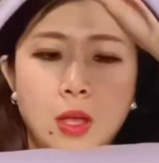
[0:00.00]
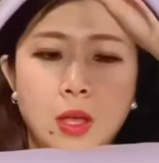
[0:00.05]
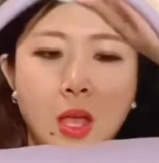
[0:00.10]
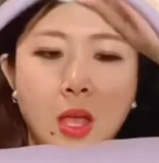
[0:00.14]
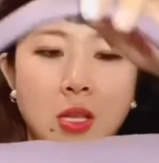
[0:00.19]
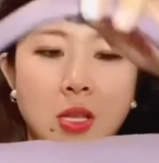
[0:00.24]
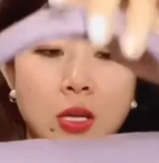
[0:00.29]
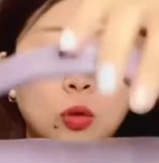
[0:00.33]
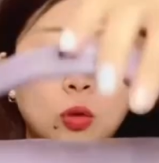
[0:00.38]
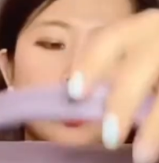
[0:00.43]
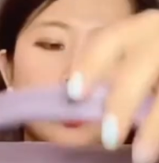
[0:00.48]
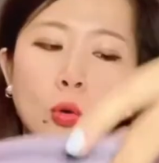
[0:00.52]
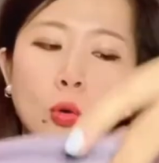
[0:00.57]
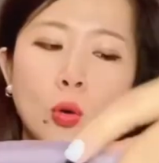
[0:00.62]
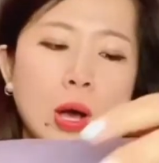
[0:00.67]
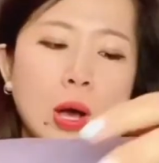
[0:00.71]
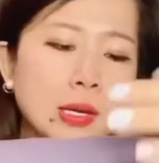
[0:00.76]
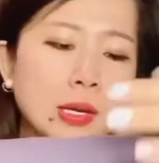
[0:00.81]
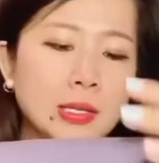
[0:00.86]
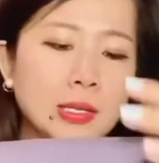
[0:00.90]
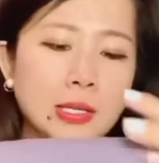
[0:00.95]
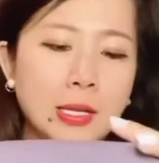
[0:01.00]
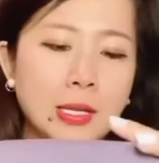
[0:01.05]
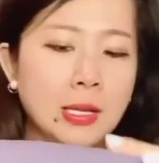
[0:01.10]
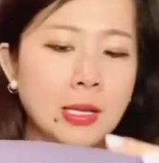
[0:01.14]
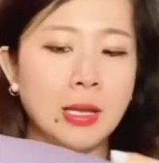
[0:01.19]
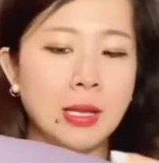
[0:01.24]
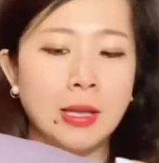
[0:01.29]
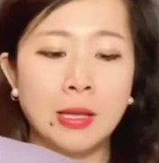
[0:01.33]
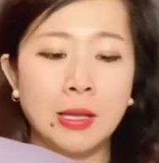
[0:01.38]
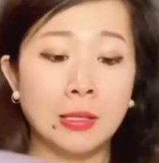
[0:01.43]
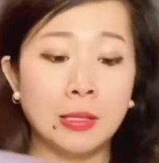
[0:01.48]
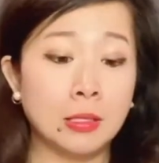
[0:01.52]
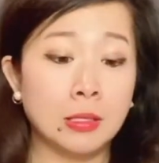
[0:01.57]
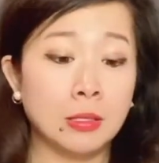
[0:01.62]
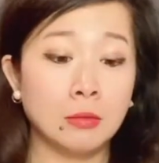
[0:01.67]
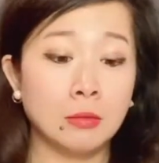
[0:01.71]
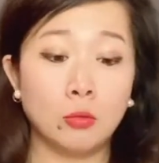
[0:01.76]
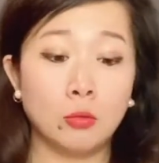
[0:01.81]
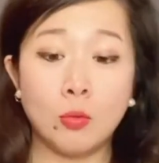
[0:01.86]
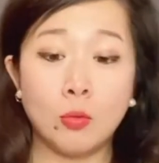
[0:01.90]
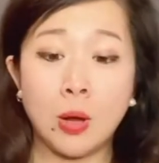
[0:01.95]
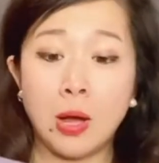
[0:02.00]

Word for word: And the quality is, wow.